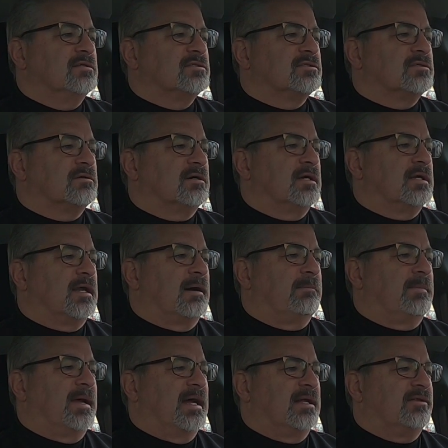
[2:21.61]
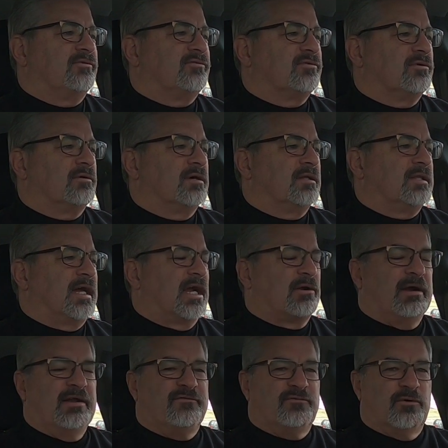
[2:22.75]
So not bad. So not
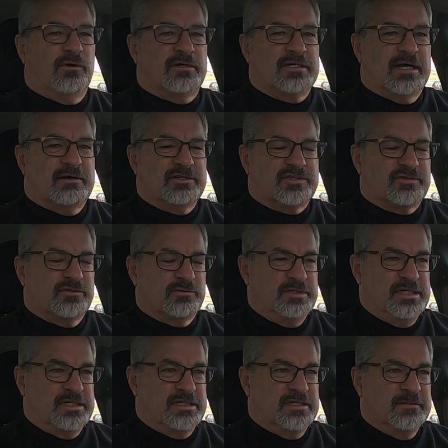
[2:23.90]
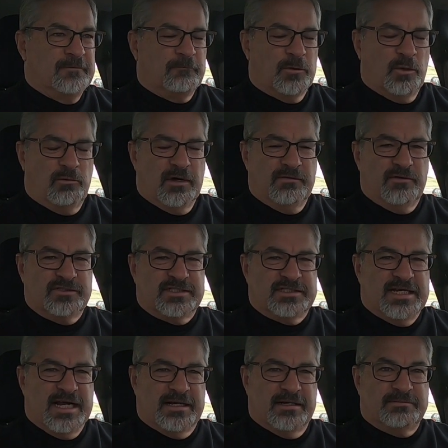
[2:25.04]
quite $400 for the week. We'll have those
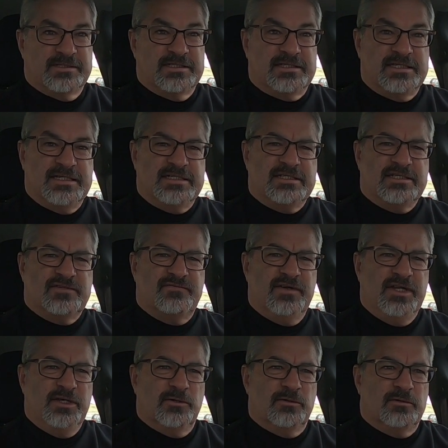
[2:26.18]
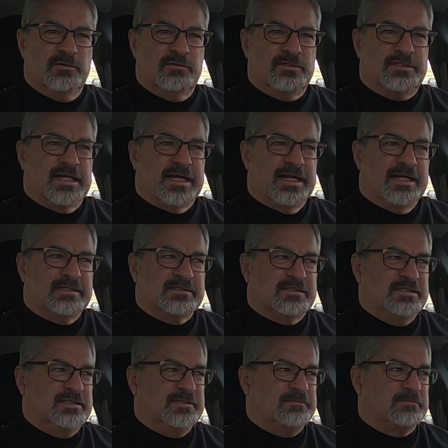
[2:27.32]
exact numbers at the end of this video. Check it out and
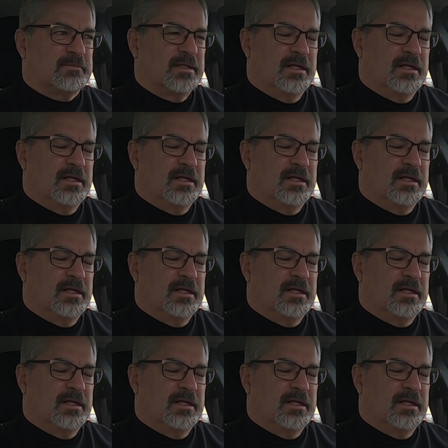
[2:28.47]
see.